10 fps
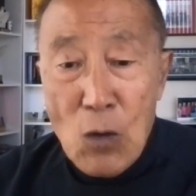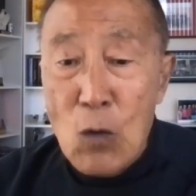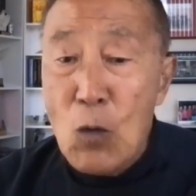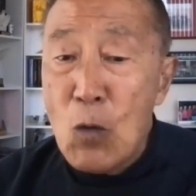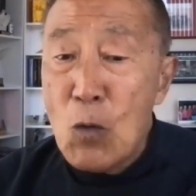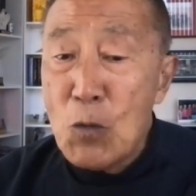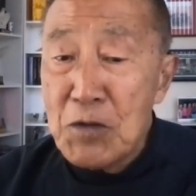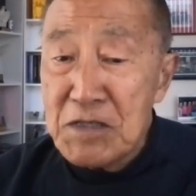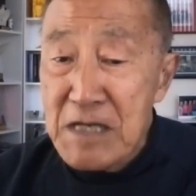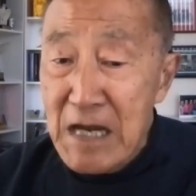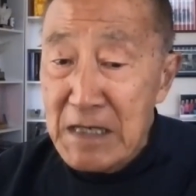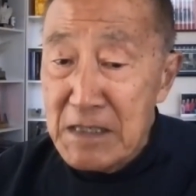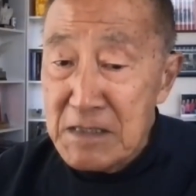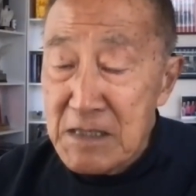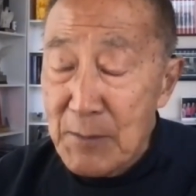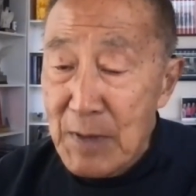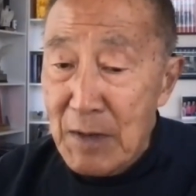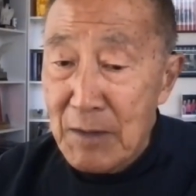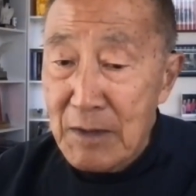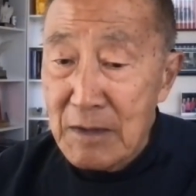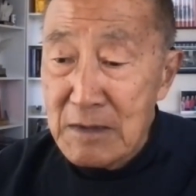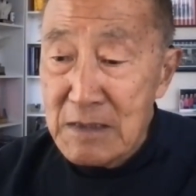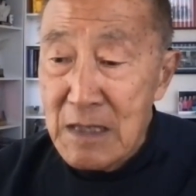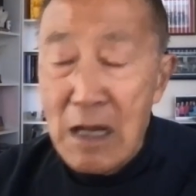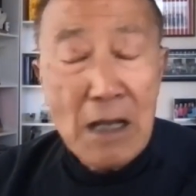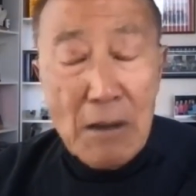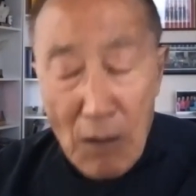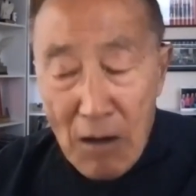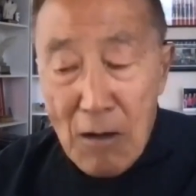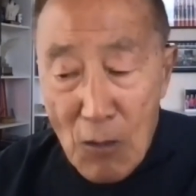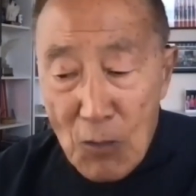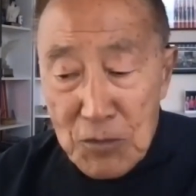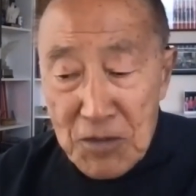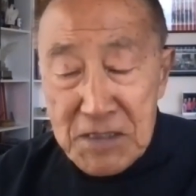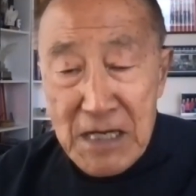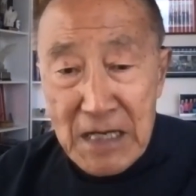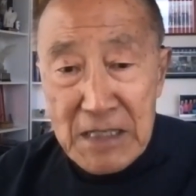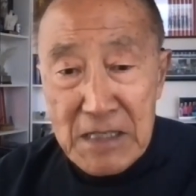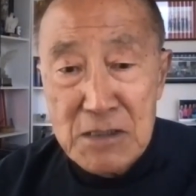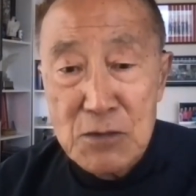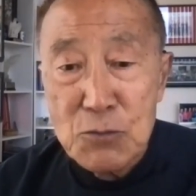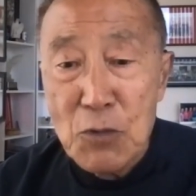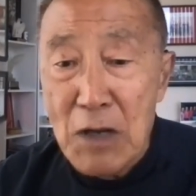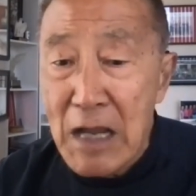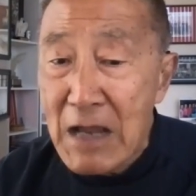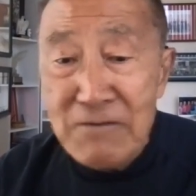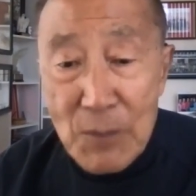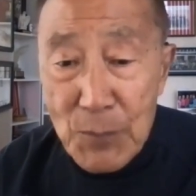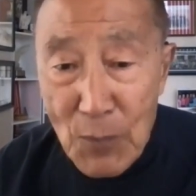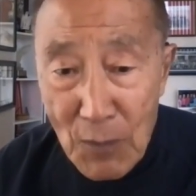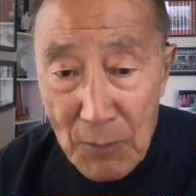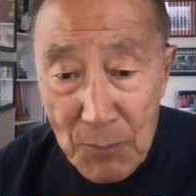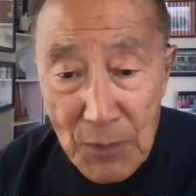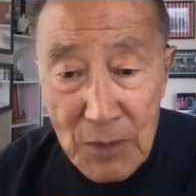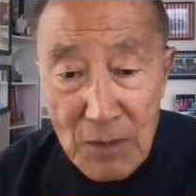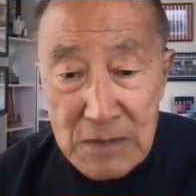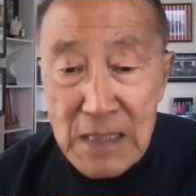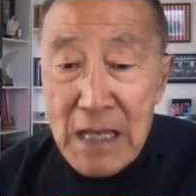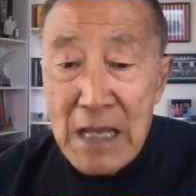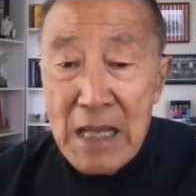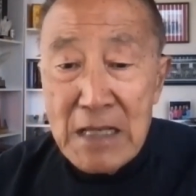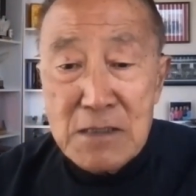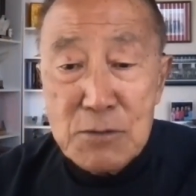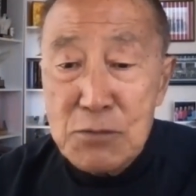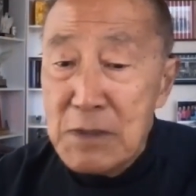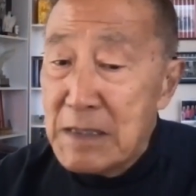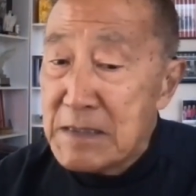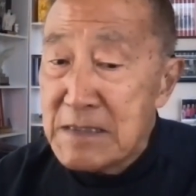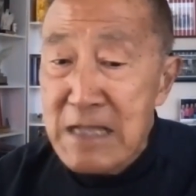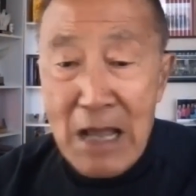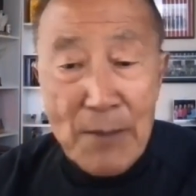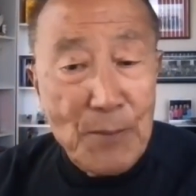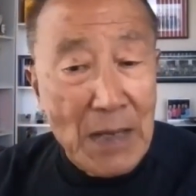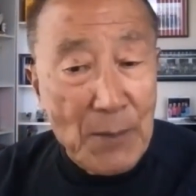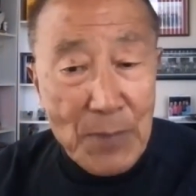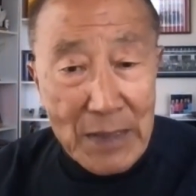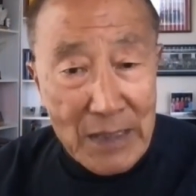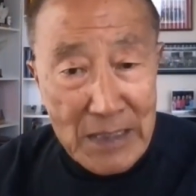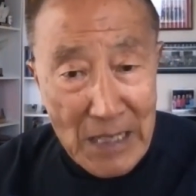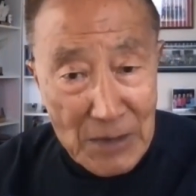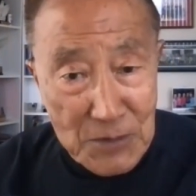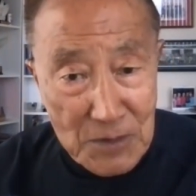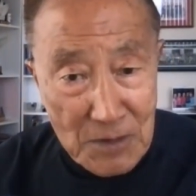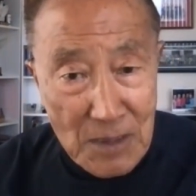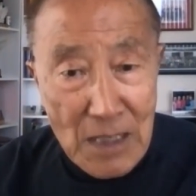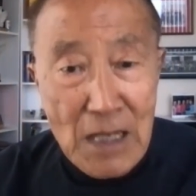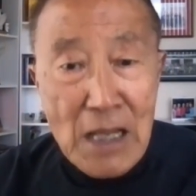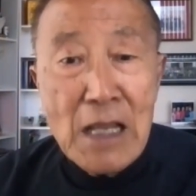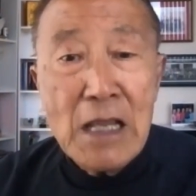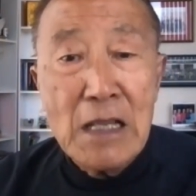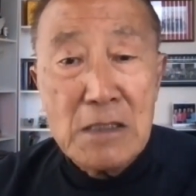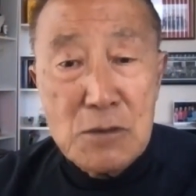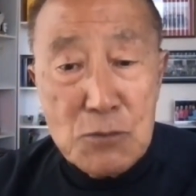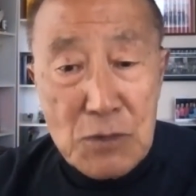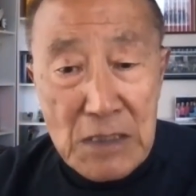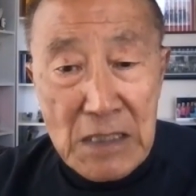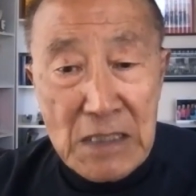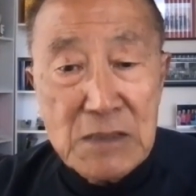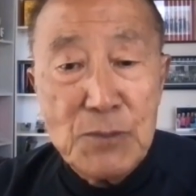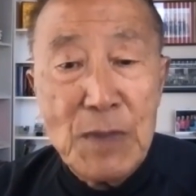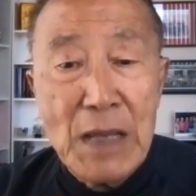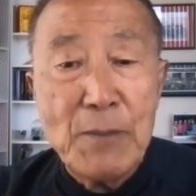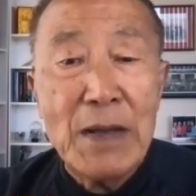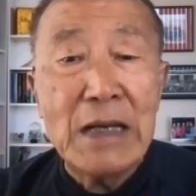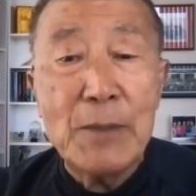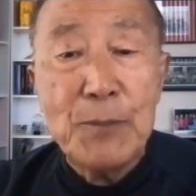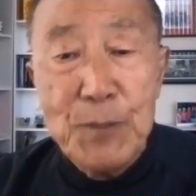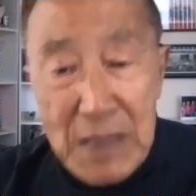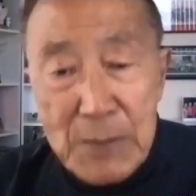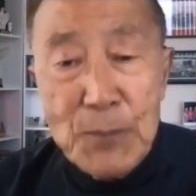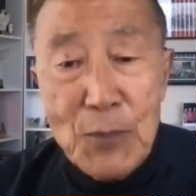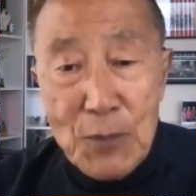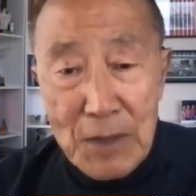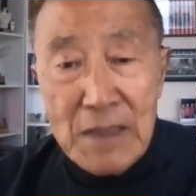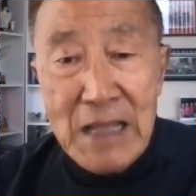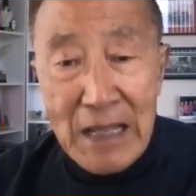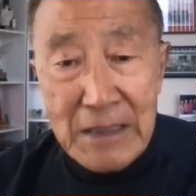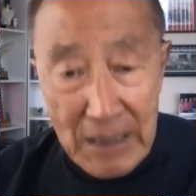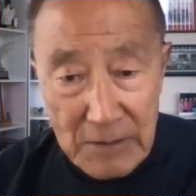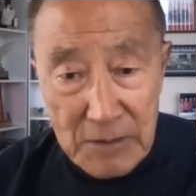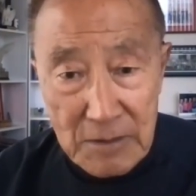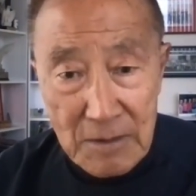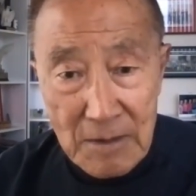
all the Chinese Americans, or all the Chinese who were ever born, because history is not made by the nation. History is made by the people in that nation.